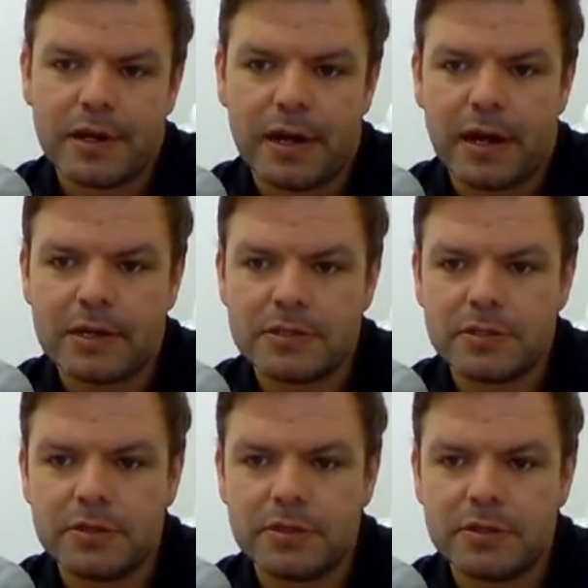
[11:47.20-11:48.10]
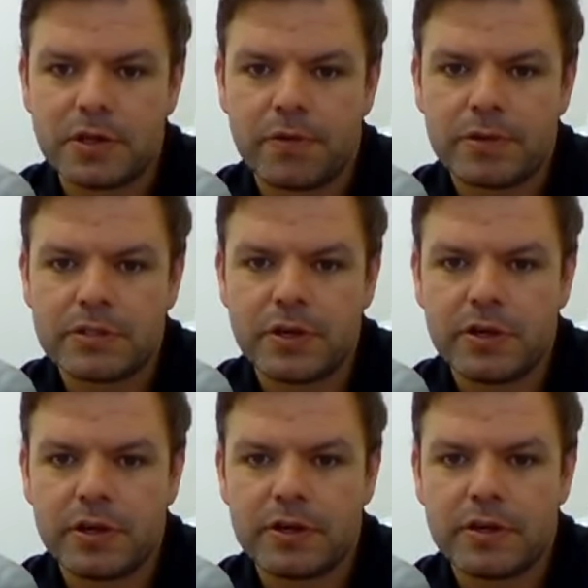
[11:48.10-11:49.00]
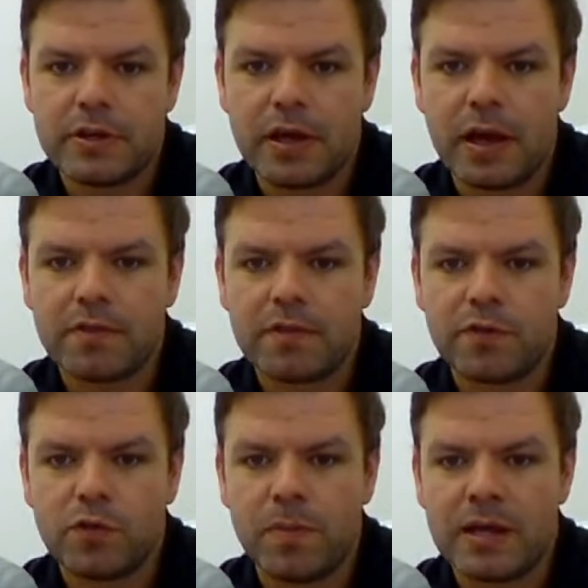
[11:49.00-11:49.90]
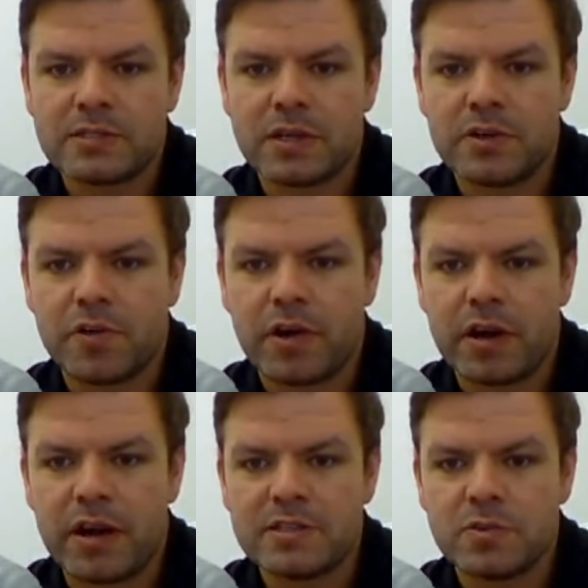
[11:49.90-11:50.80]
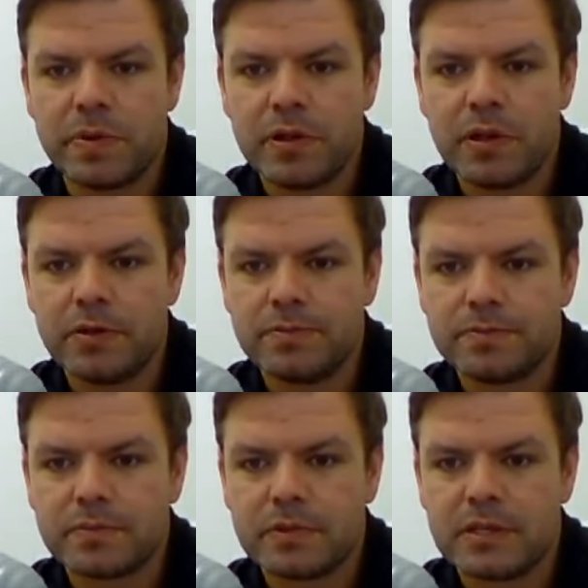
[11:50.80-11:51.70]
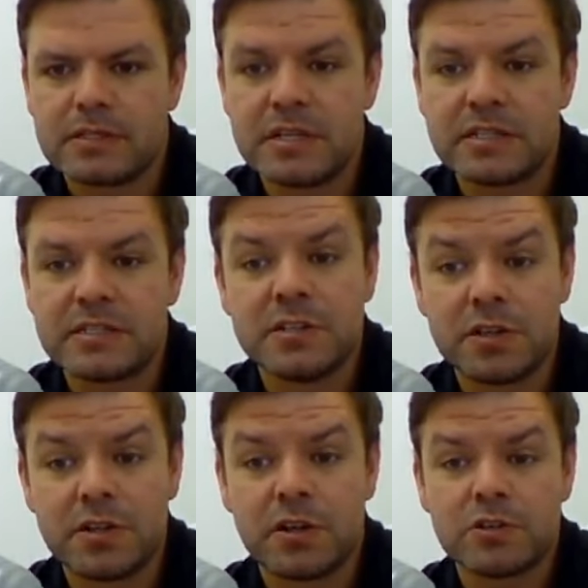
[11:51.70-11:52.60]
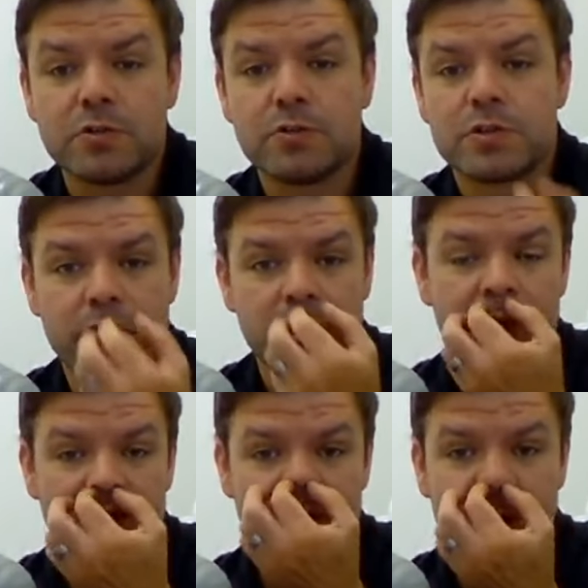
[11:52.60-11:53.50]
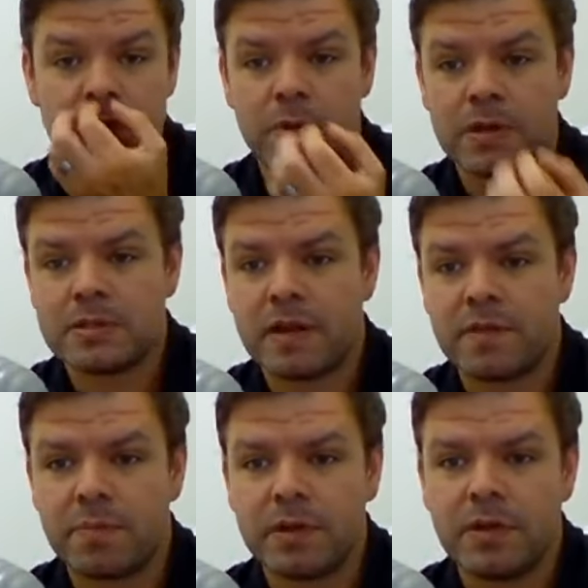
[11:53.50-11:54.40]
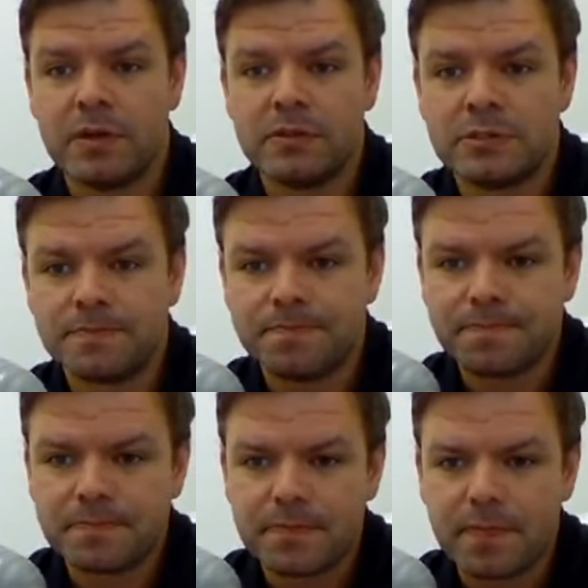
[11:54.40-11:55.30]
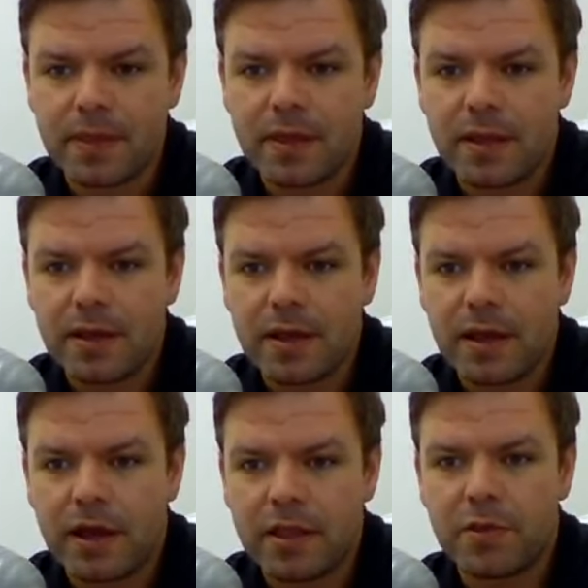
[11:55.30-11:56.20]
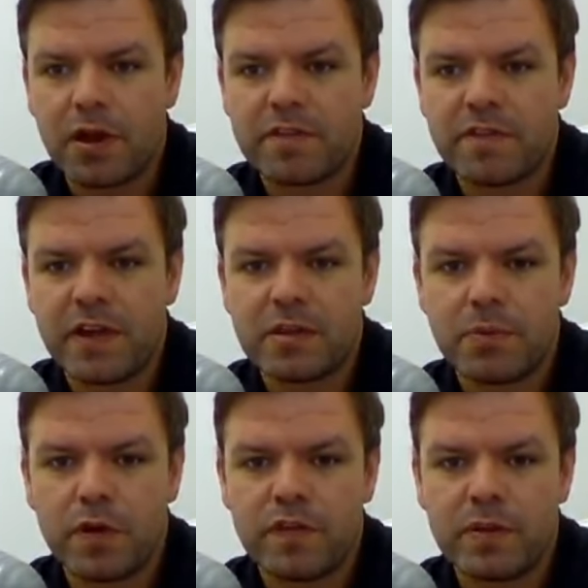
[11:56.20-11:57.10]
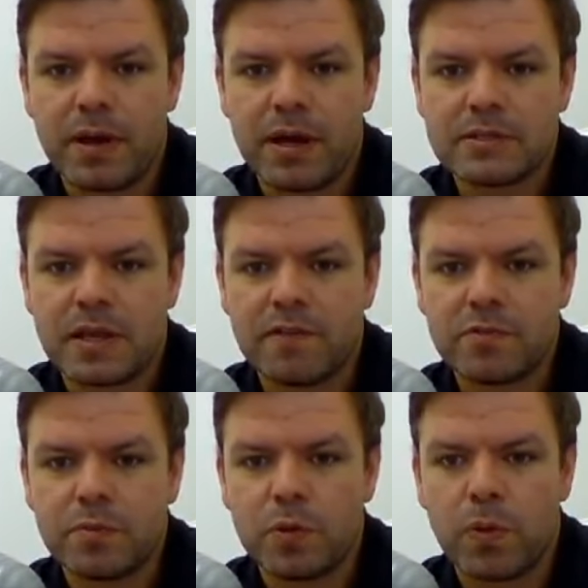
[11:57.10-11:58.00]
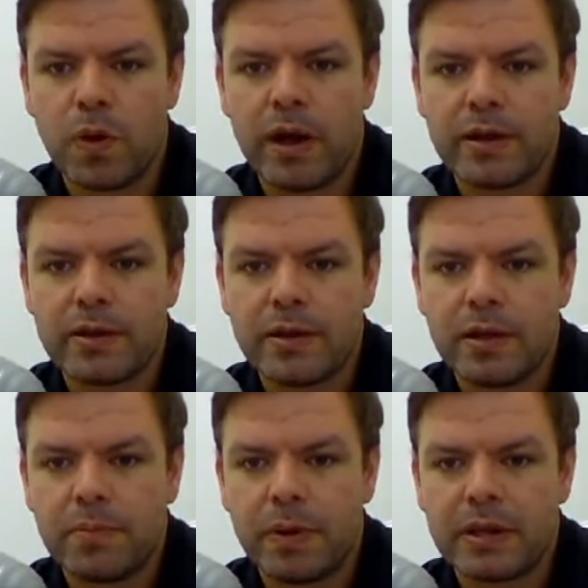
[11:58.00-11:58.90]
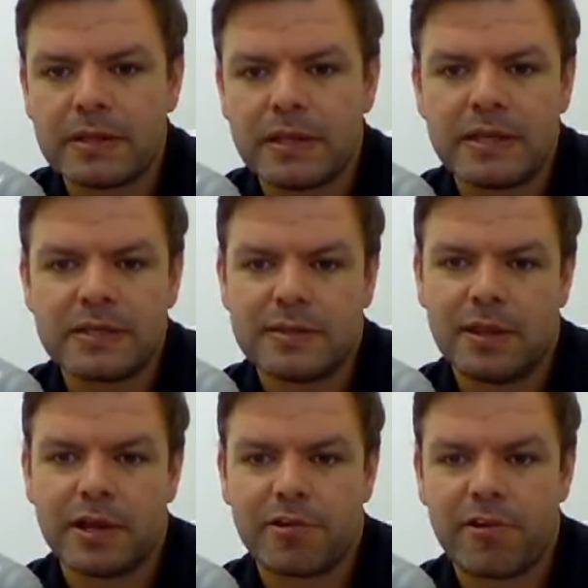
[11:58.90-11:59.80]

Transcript: hard to use. I returned it. After the full mask, I tried a nasal pillow that sticks into the nostrils. So they're those nasal ones that have the pillows. I thought I'd found the perfect mask, comfortable, quiet, but it leaked like